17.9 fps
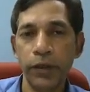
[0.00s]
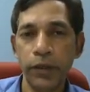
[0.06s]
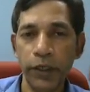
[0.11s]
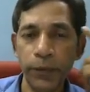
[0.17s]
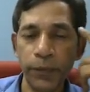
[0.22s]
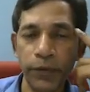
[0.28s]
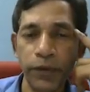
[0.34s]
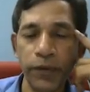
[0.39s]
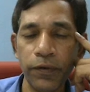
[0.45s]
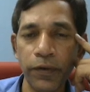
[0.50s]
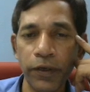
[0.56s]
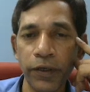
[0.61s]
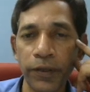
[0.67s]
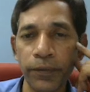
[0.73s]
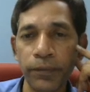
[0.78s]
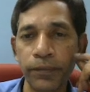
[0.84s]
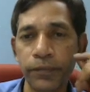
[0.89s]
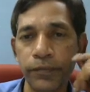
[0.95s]
If
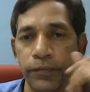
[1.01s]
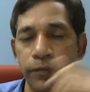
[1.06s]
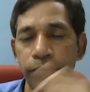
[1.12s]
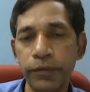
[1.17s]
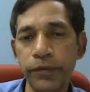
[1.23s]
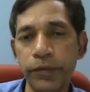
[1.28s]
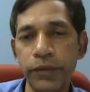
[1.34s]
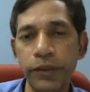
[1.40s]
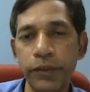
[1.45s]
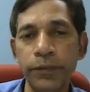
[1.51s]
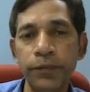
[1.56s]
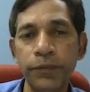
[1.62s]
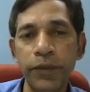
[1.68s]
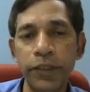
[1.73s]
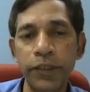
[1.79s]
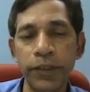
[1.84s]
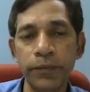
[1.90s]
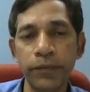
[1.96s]

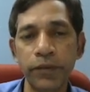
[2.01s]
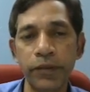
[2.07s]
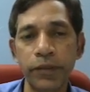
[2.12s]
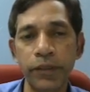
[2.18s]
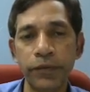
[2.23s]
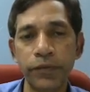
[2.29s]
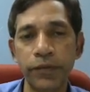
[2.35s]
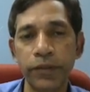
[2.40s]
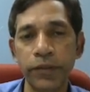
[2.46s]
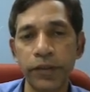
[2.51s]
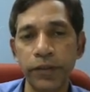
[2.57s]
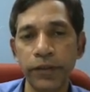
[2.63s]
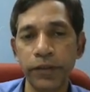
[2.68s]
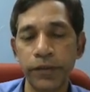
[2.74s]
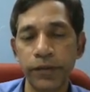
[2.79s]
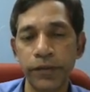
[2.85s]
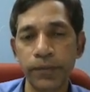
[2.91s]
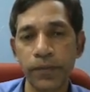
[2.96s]
we have the situation like
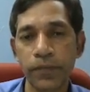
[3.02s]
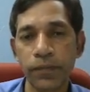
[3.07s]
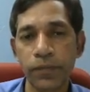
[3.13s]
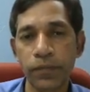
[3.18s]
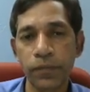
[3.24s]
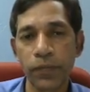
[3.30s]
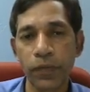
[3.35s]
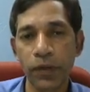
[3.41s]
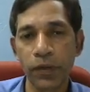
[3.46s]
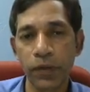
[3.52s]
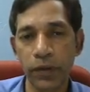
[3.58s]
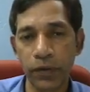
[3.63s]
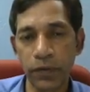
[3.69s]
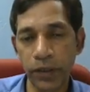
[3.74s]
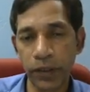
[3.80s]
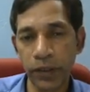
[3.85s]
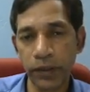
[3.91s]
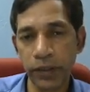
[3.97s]
this,
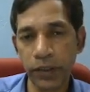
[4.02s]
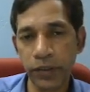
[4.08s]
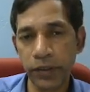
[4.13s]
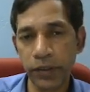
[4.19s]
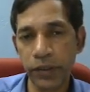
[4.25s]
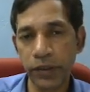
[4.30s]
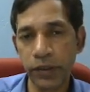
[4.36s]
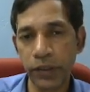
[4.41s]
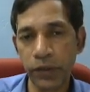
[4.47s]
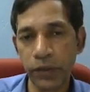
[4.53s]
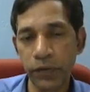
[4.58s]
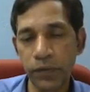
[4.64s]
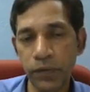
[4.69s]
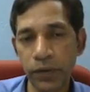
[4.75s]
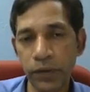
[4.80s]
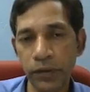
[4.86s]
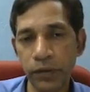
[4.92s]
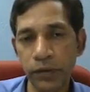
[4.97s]
you are in the state
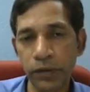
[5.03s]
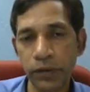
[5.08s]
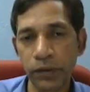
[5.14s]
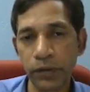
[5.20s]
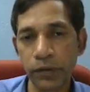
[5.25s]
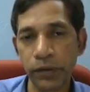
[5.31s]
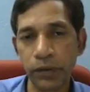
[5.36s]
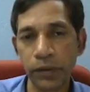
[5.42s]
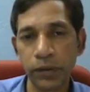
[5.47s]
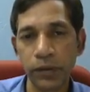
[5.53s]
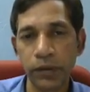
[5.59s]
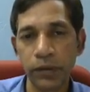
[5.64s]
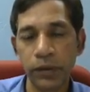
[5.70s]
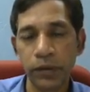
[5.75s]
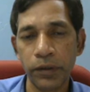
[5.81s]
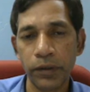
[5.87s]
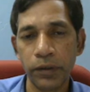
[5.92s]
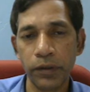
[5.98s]
Q1,
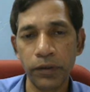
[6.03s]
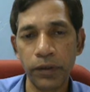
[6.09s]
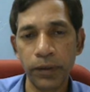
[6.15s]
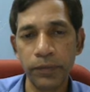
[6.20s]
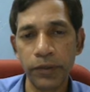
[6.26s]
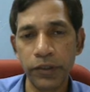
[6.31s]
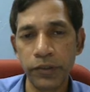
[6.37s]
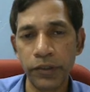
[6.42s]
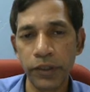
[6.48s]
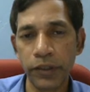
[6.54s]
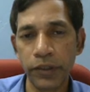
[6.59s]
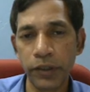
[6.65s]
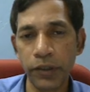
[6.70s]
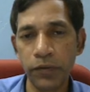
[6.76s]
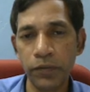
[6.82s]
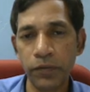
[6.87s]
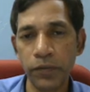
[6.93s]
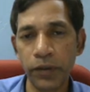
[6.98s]
you have the state
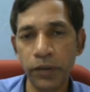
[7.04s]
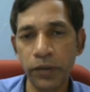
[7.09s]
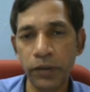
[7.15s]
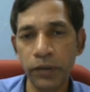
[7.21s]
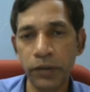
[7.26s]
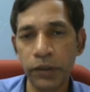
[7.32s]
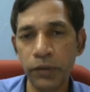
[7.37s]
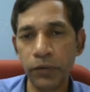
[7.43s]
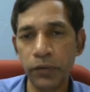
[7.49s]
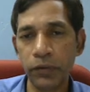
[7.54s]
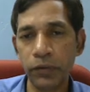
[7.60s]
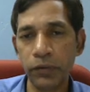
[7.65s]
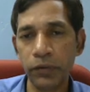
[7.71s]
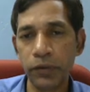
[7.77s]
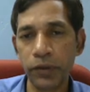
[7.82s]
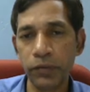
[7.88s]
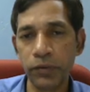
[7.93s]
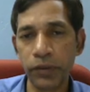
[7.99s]
Q1,
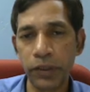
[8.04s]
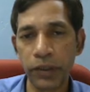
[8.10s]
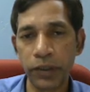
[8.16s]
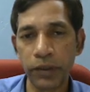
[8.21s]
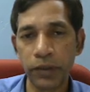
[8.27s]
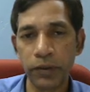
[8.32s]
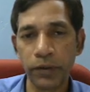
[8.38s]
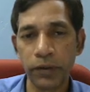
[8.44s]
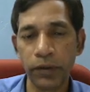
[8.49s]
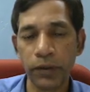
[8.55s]
Q2, Q3,